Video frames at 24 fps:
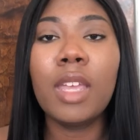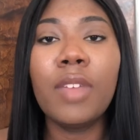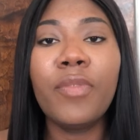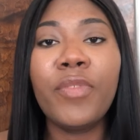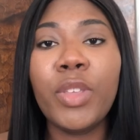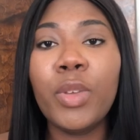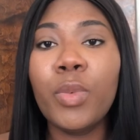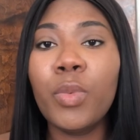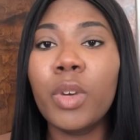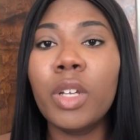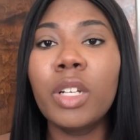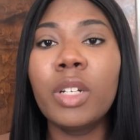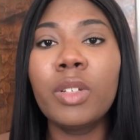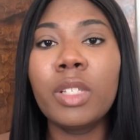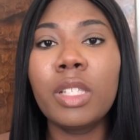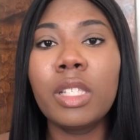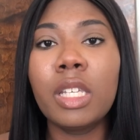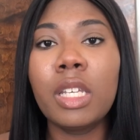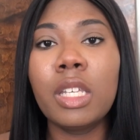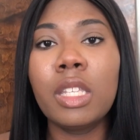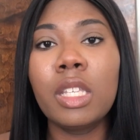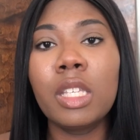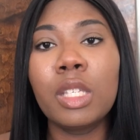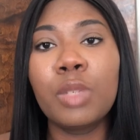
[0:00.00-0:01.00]
If you want to
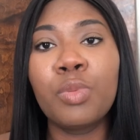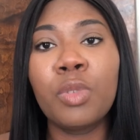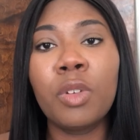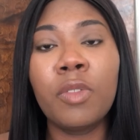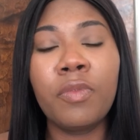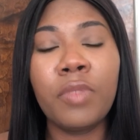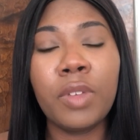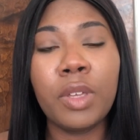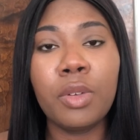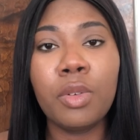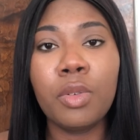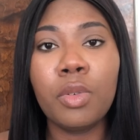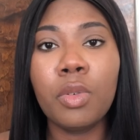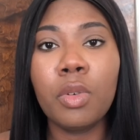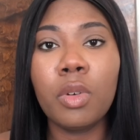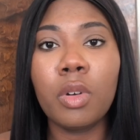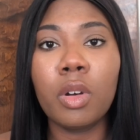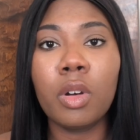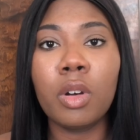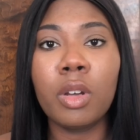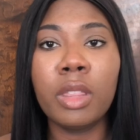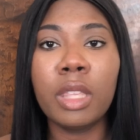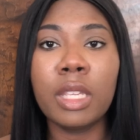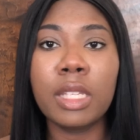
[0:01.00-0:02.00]
see this review
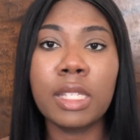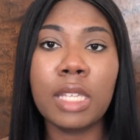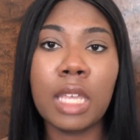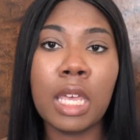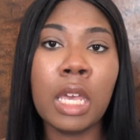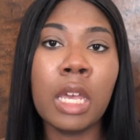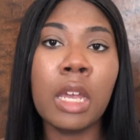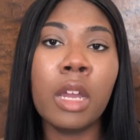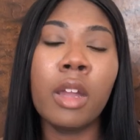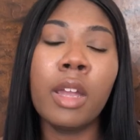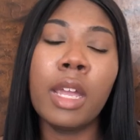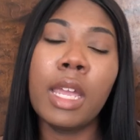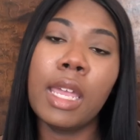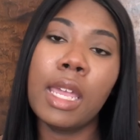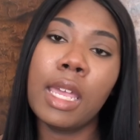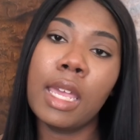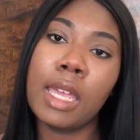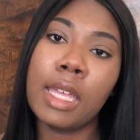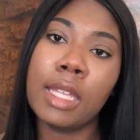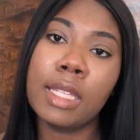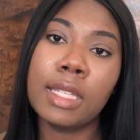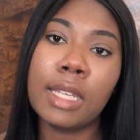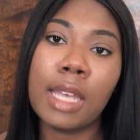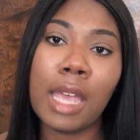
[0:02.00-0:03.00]
on this hair
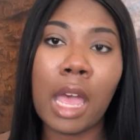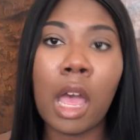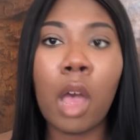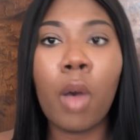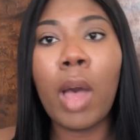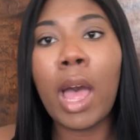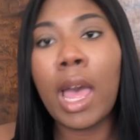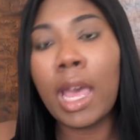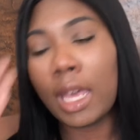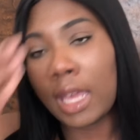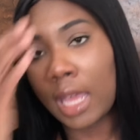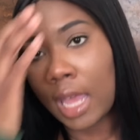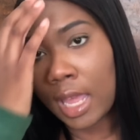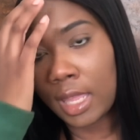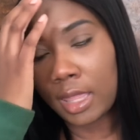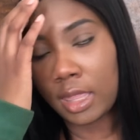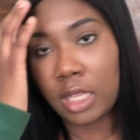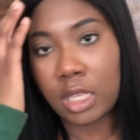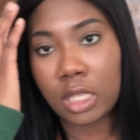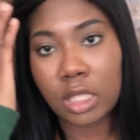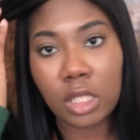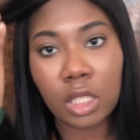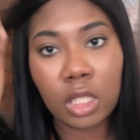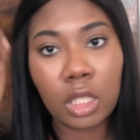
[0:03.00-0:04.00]
and how I got
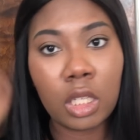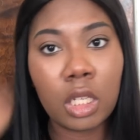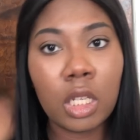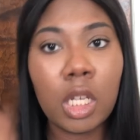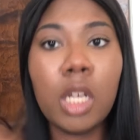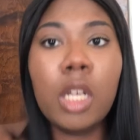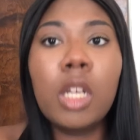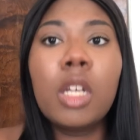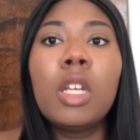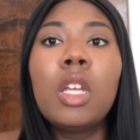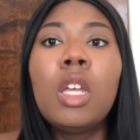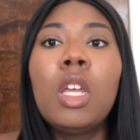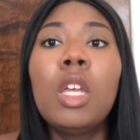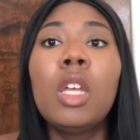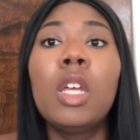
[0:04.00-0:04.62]
this look,